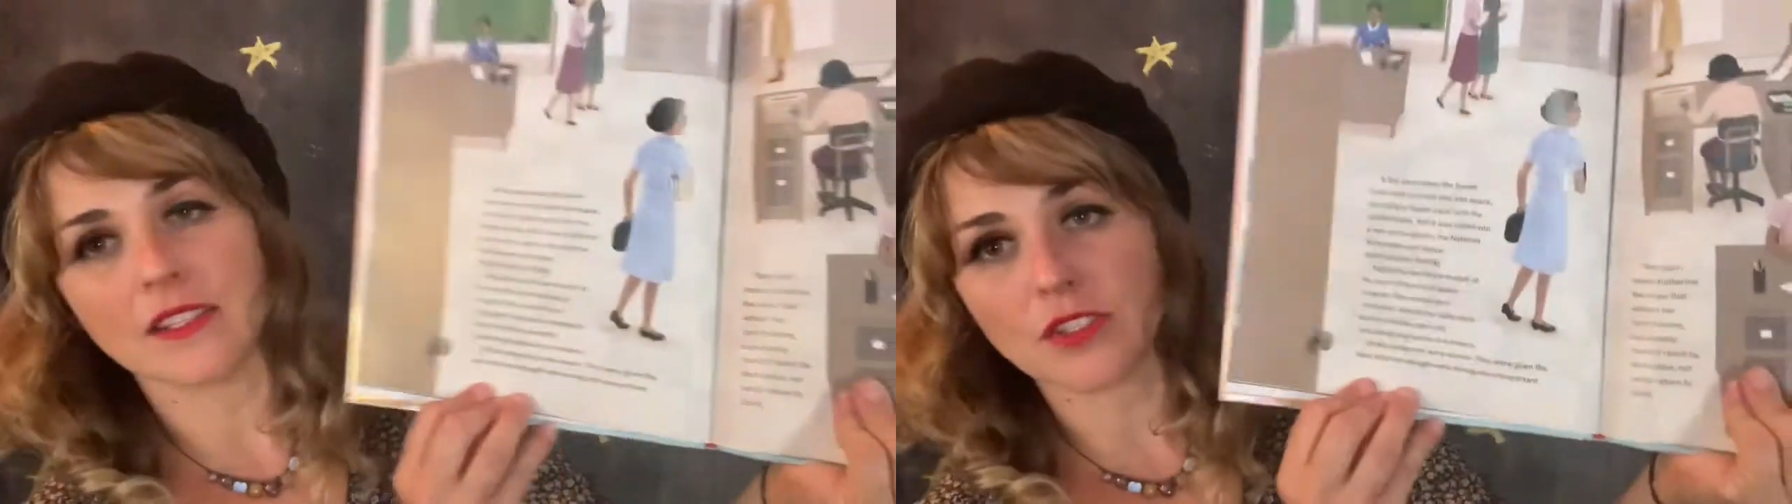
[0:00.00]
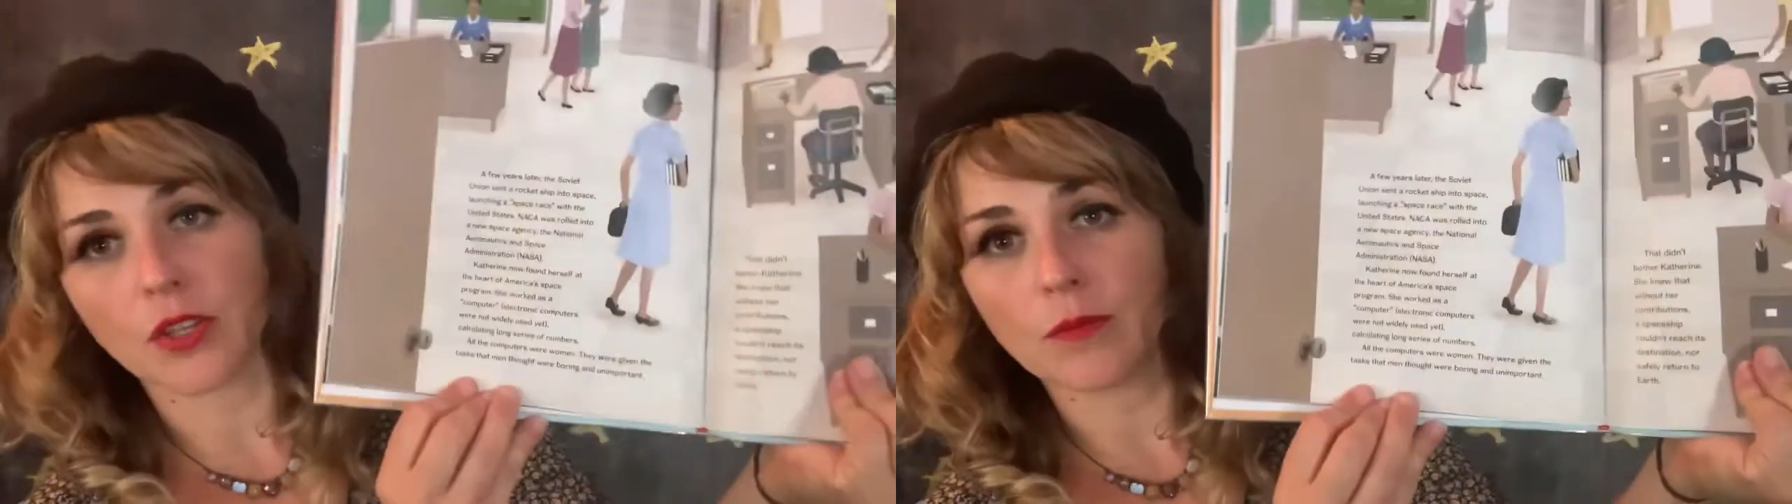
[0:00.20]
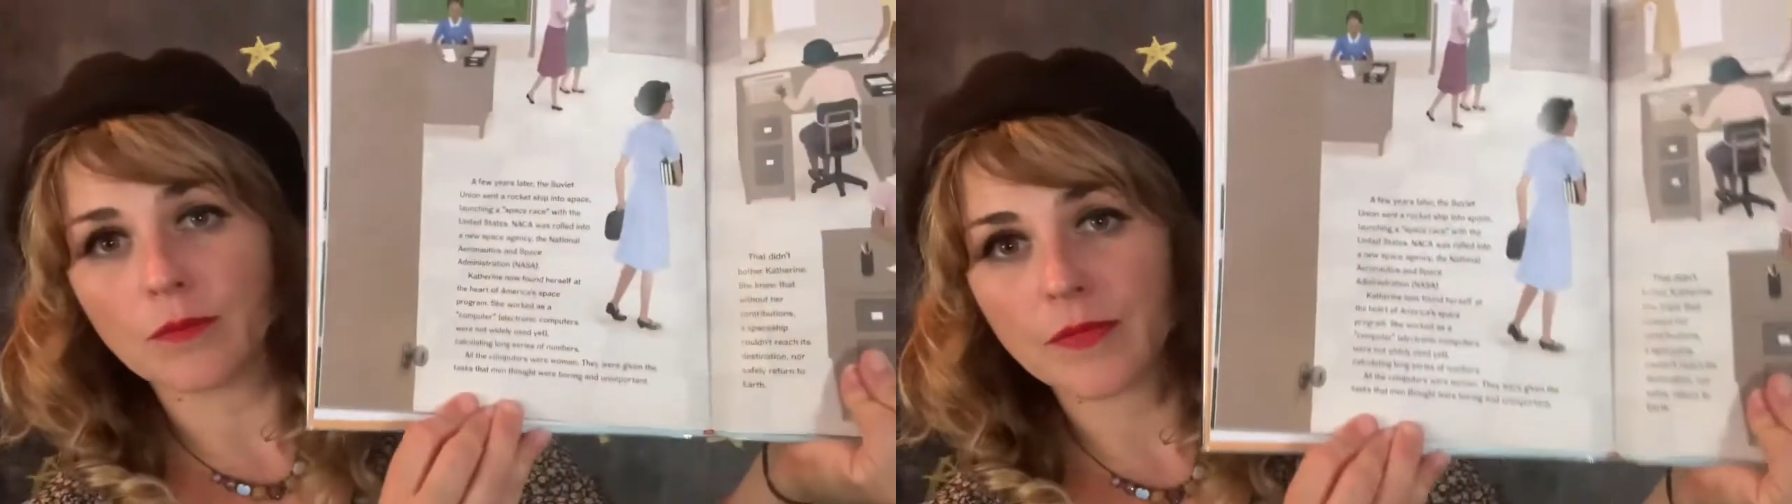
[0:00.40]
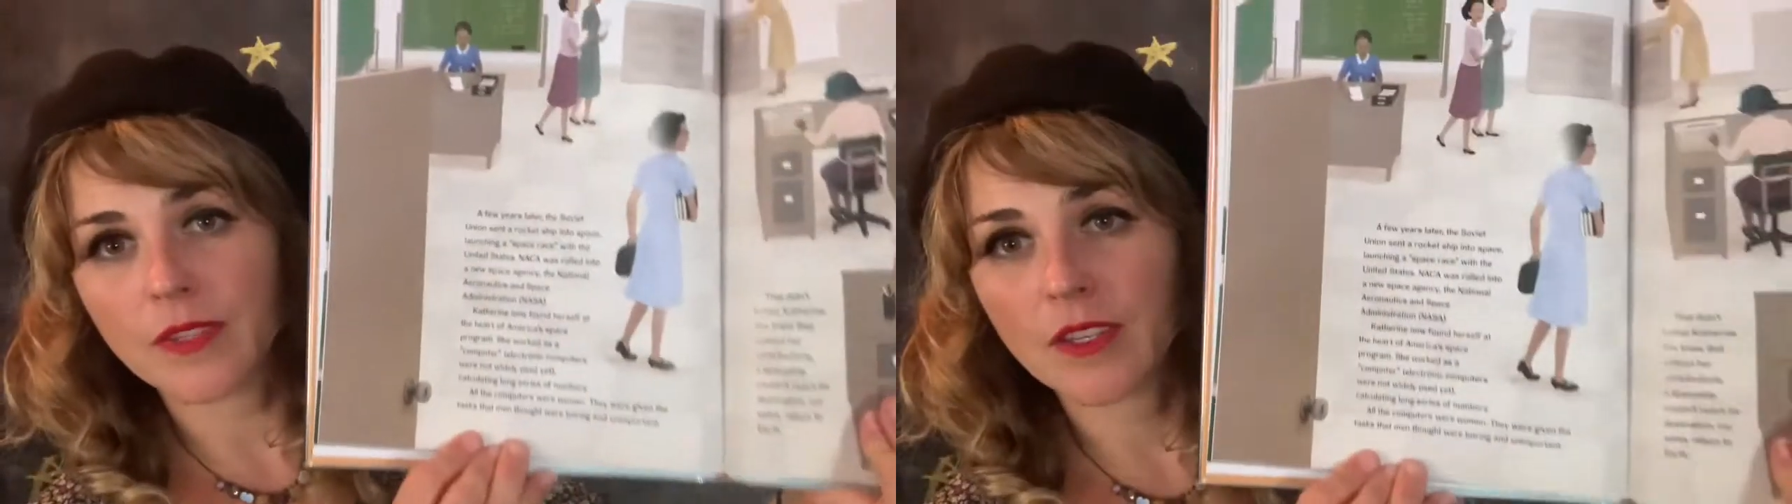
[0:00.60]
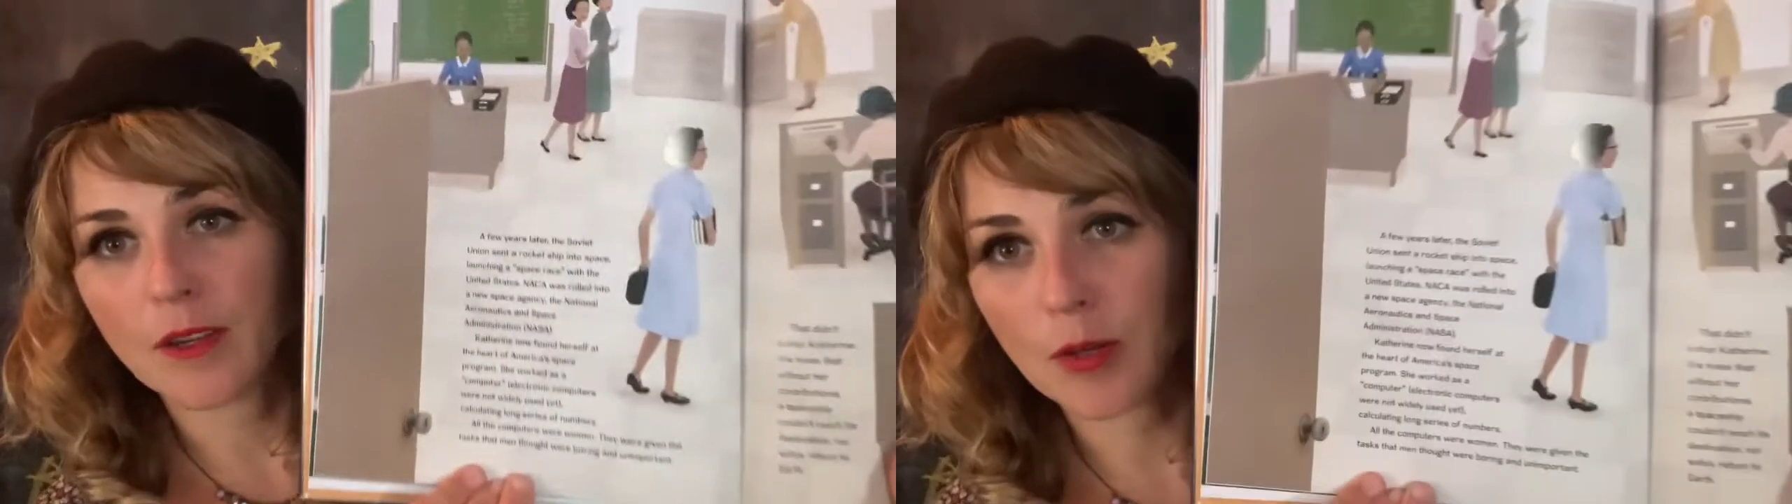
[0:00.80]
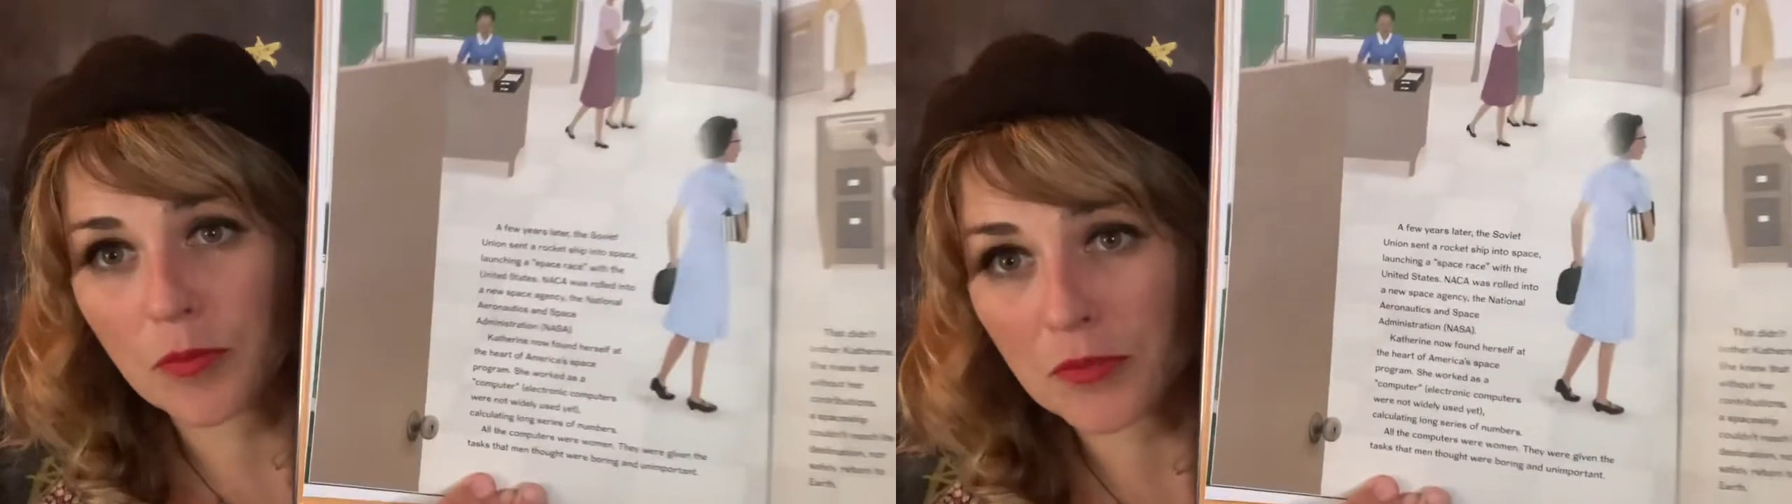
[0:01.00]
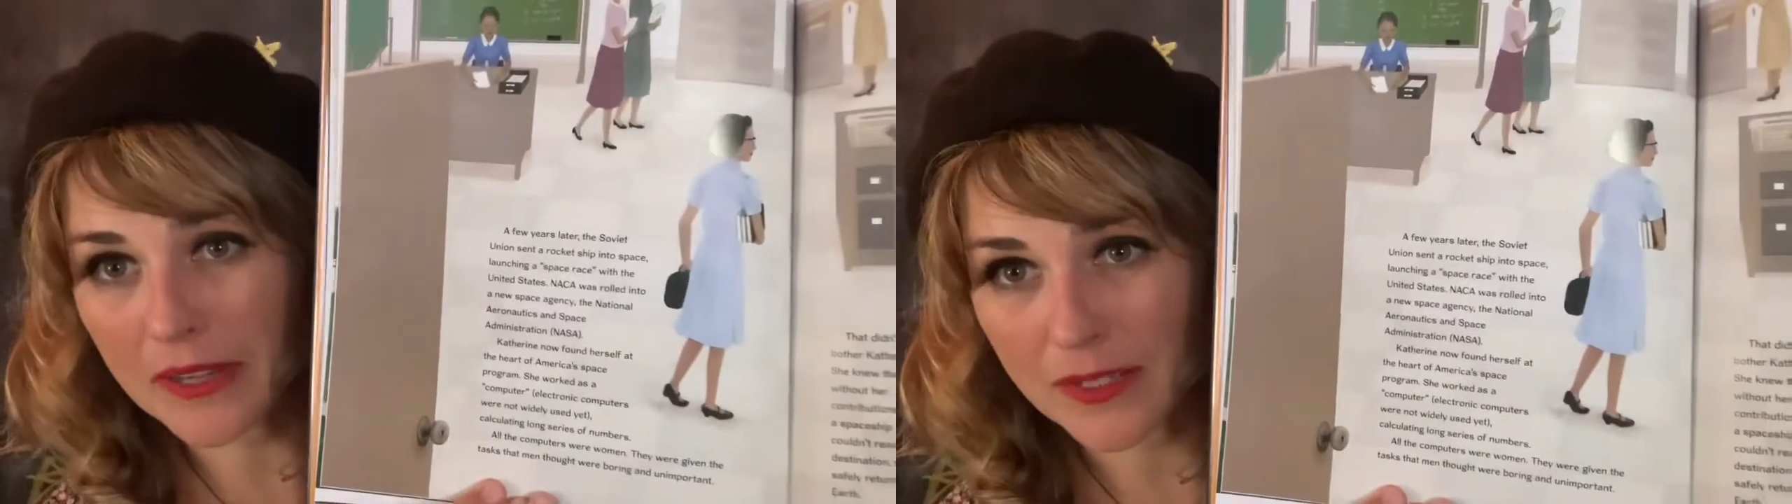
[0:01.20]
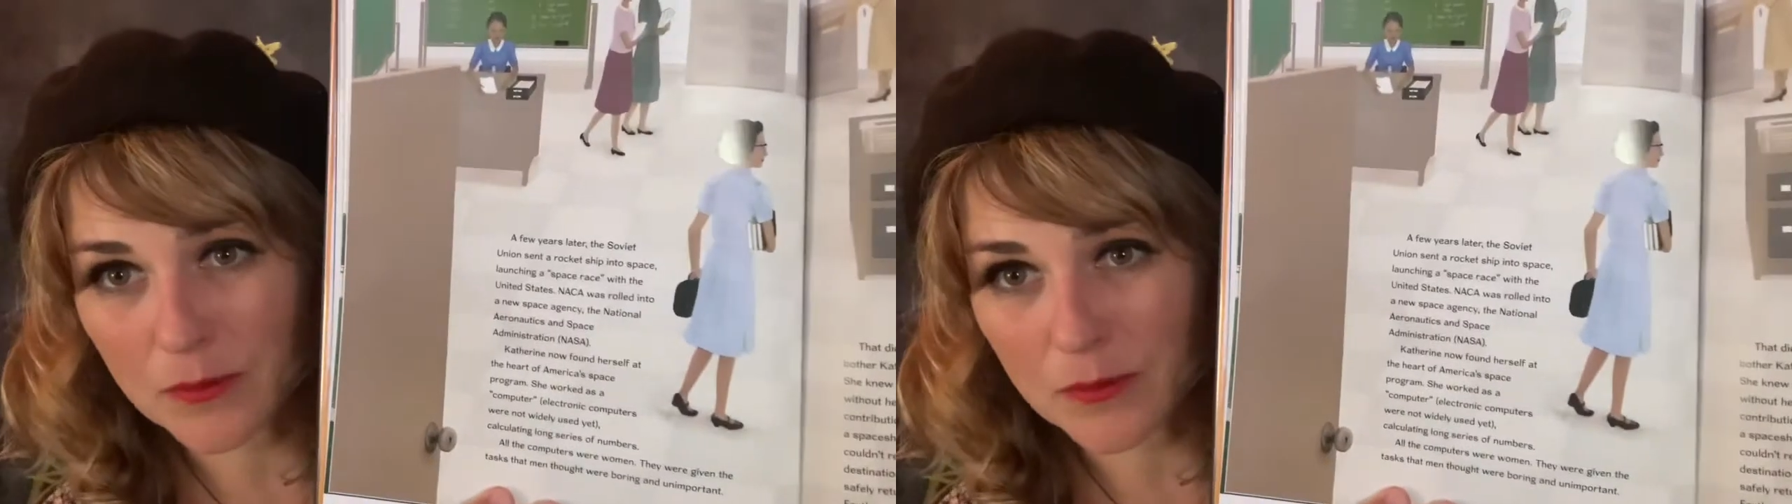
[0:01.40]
So Her brain